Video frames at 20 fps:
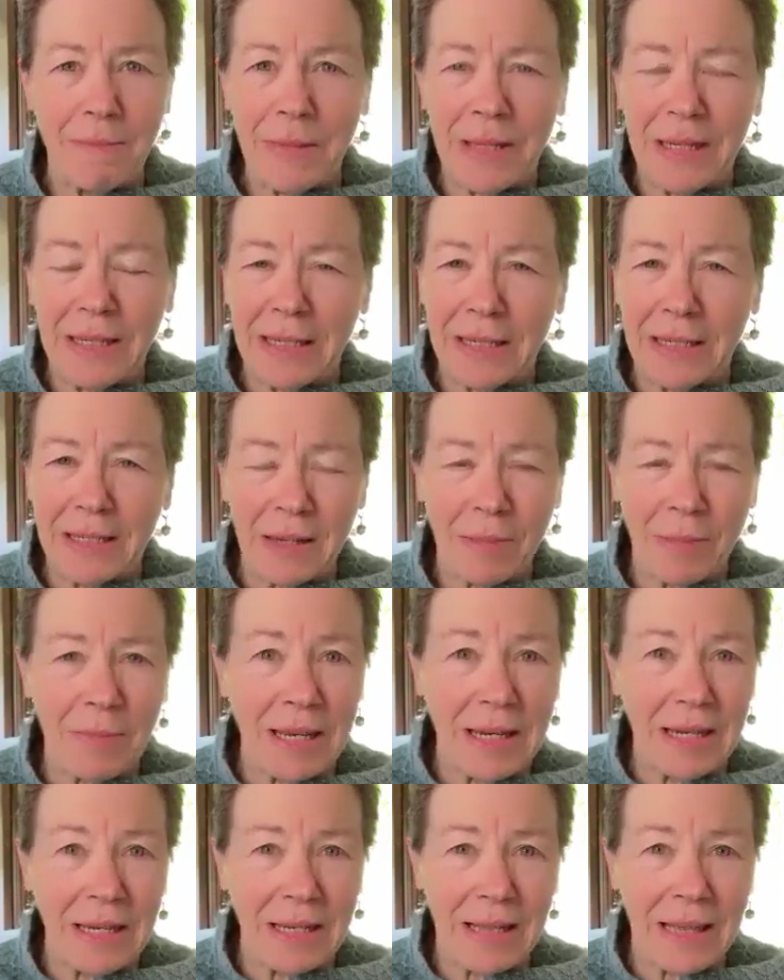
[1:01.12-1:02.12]
Is it
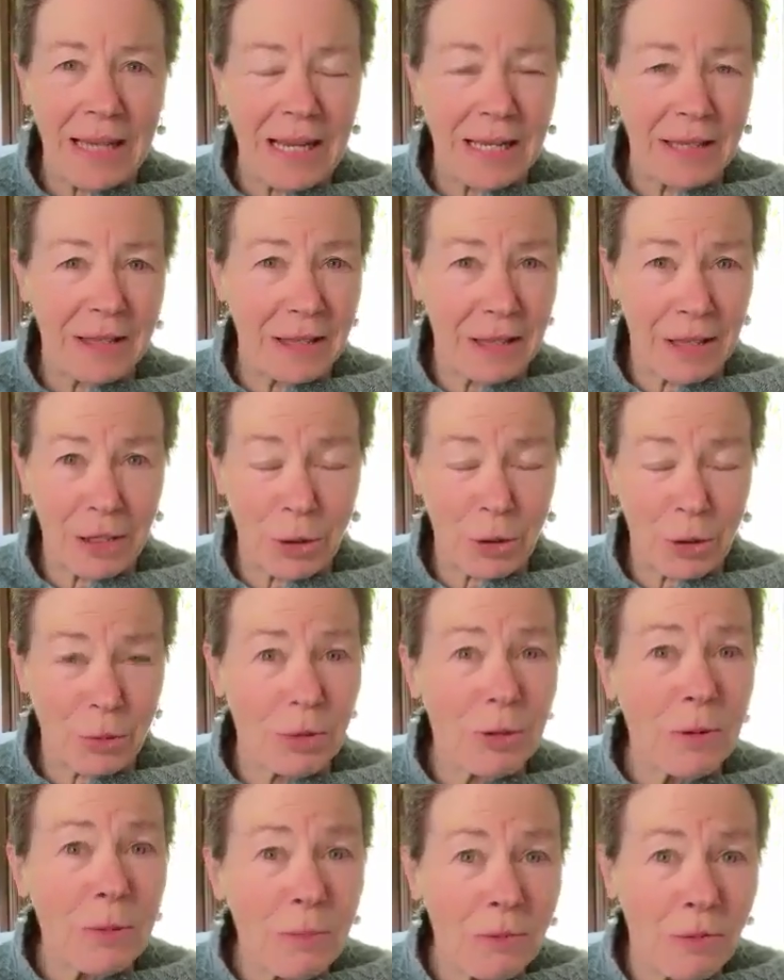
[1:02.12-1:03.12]
something that there's
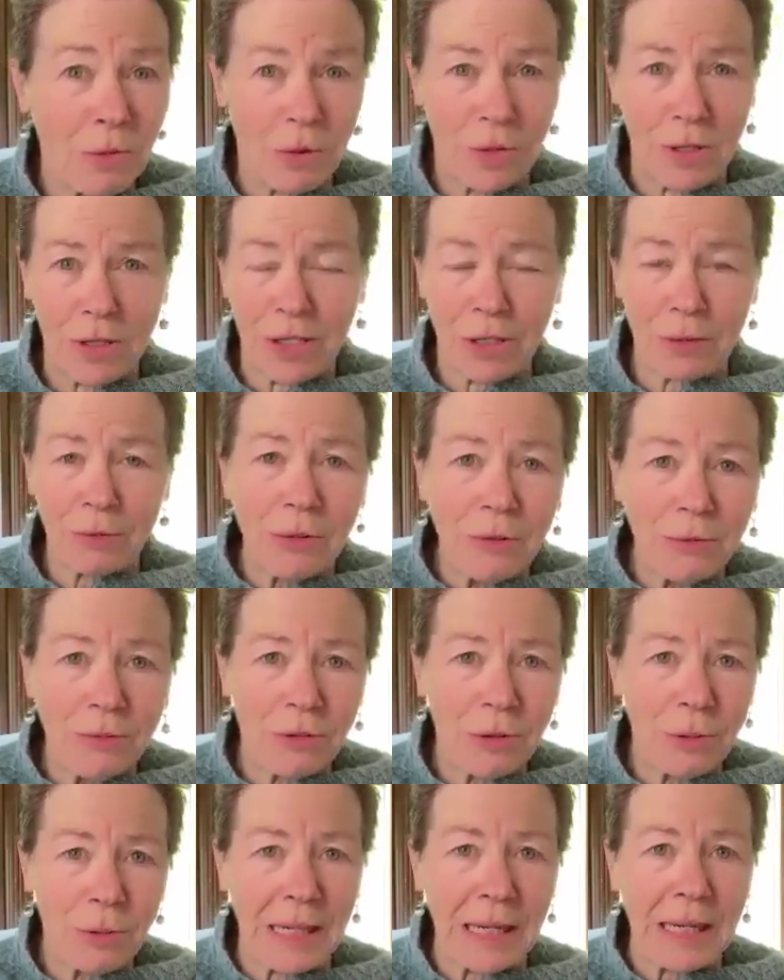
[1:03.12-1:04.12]
room for? Is there room
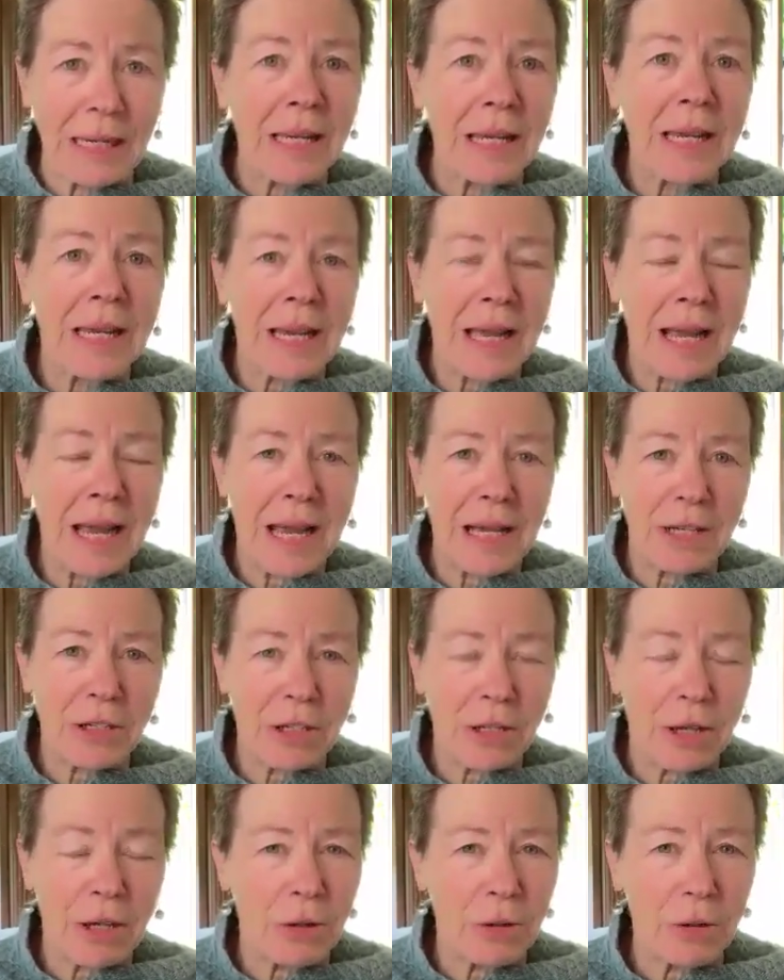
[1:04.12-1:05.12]
for me as
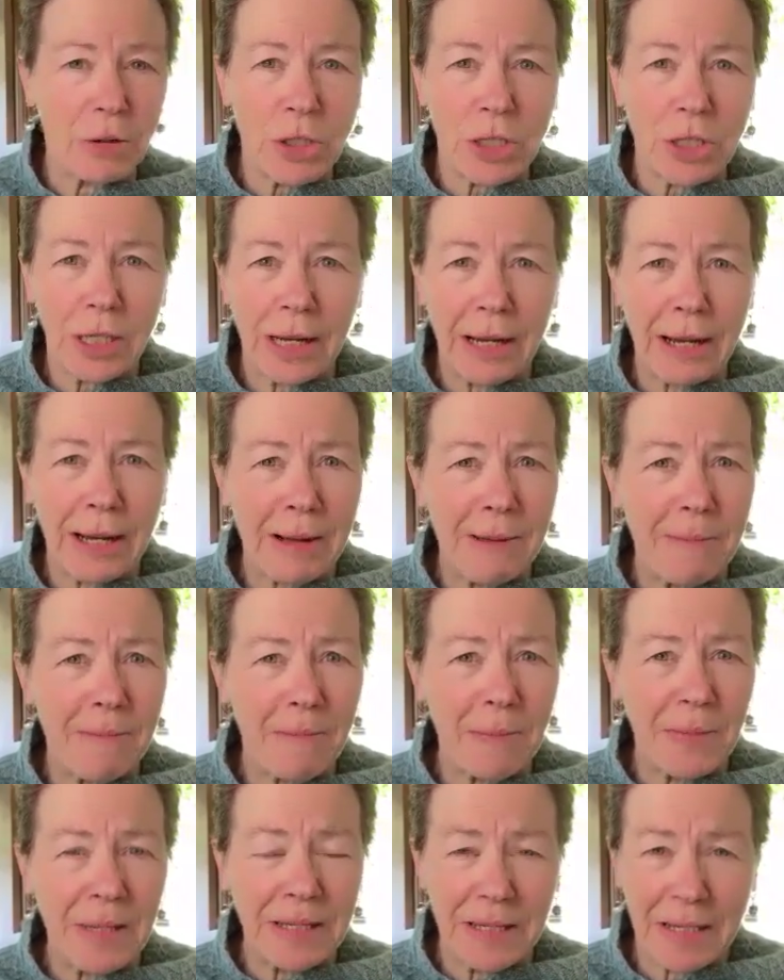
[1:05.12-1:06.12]
a coach?
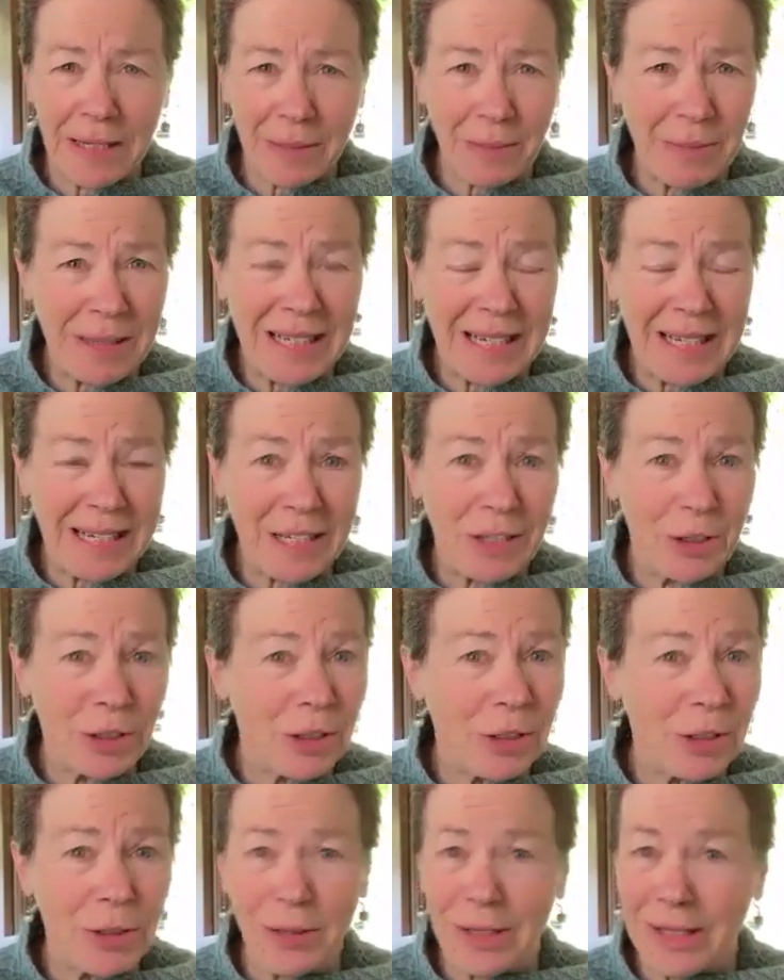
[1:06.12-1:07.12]
Is this something I can
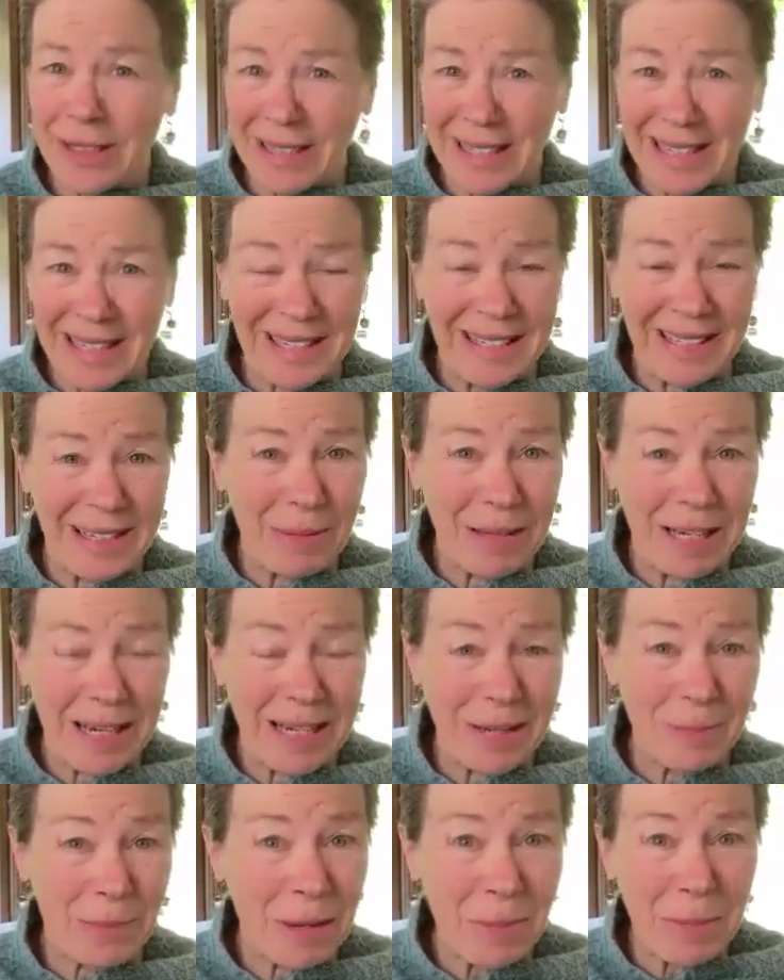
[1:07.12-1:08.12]
do? Is it something I
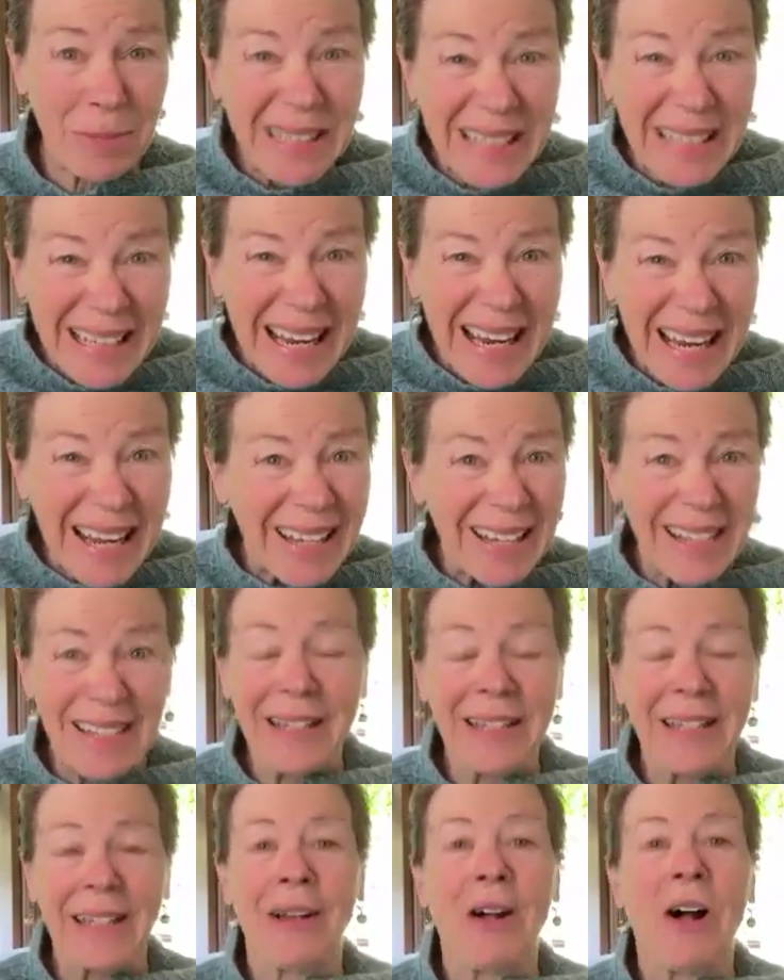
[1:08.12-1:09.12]
can make money at?
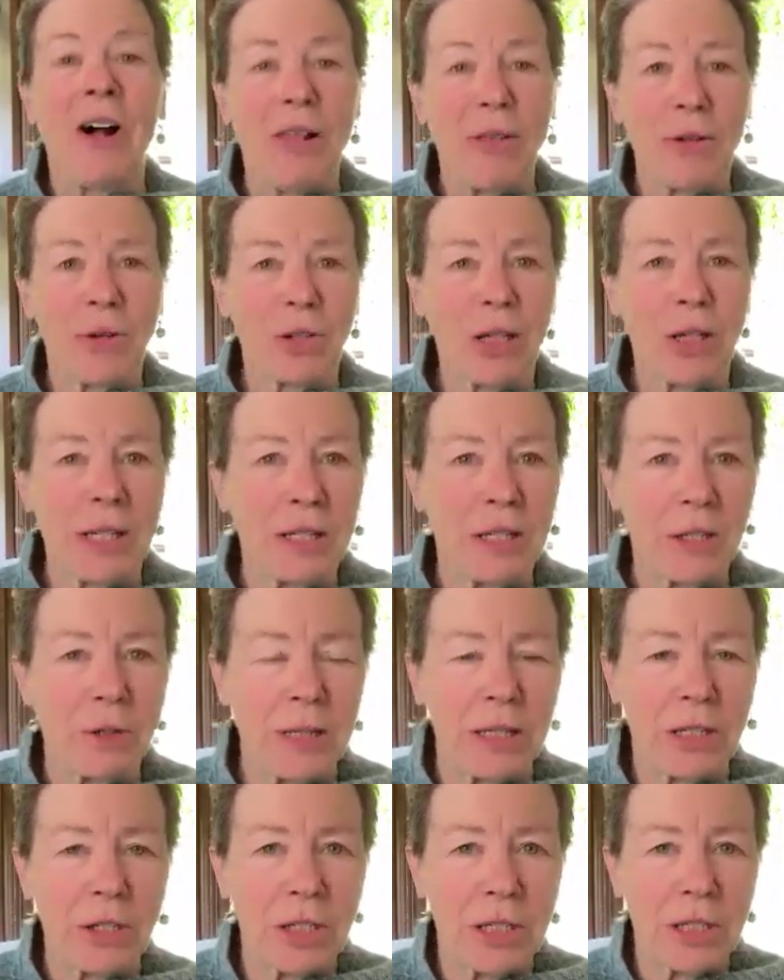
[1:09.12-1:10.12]
All those kinds of
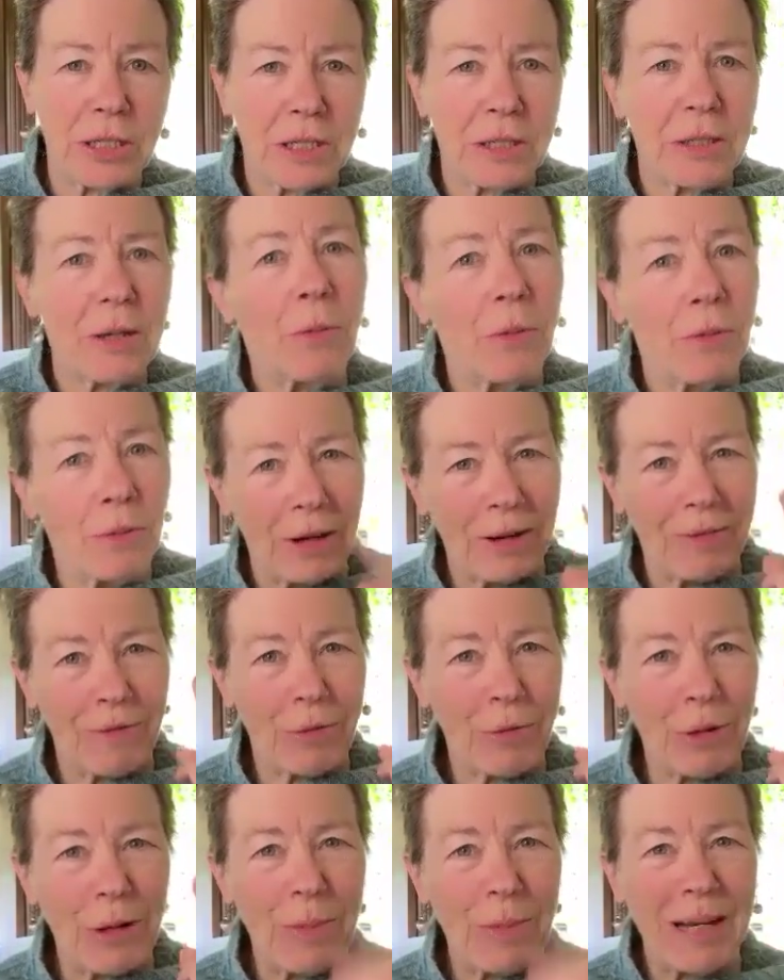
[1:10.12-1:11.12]
questions. We have
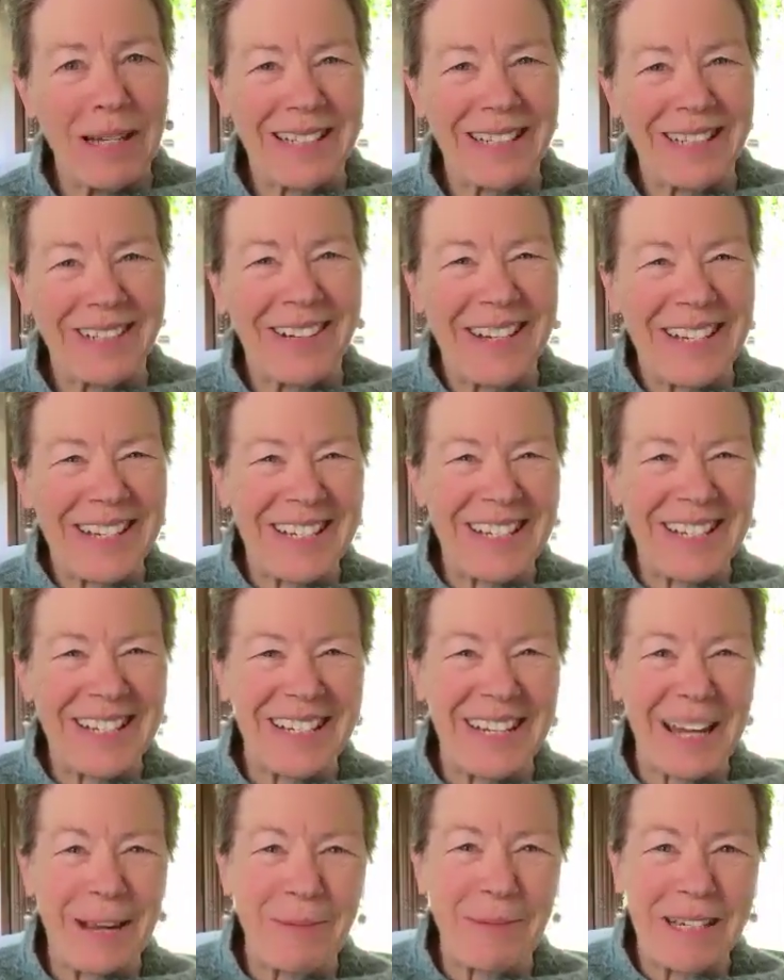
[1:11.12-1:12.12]
three basic
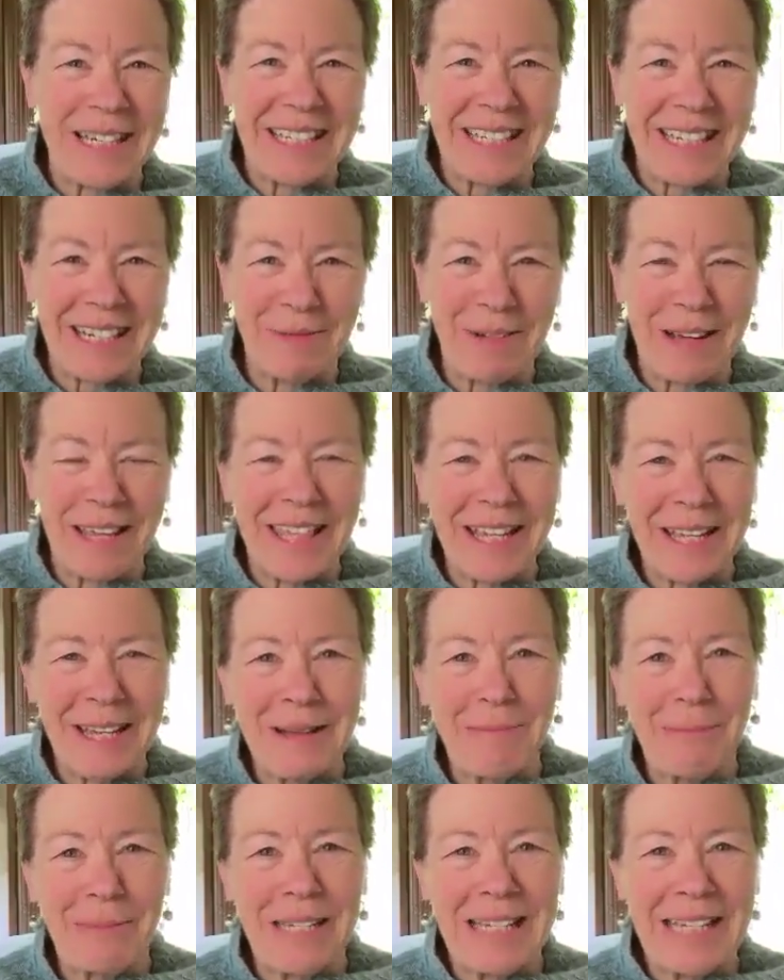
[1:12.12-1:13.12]
questions I'm going to stick with
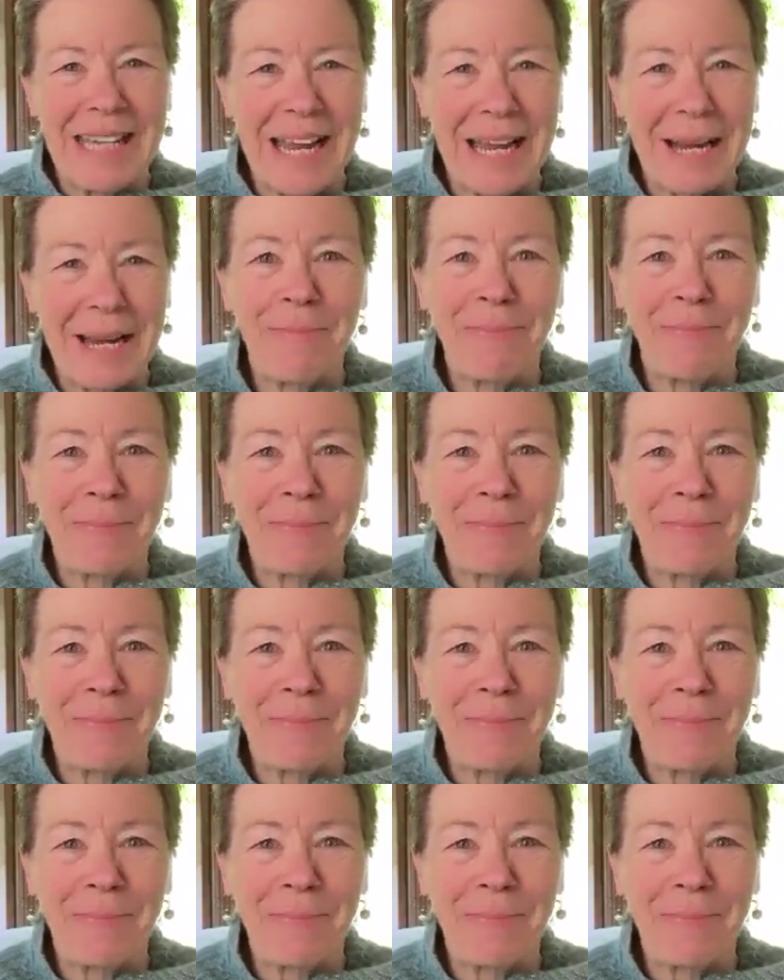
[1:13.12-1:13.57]
today.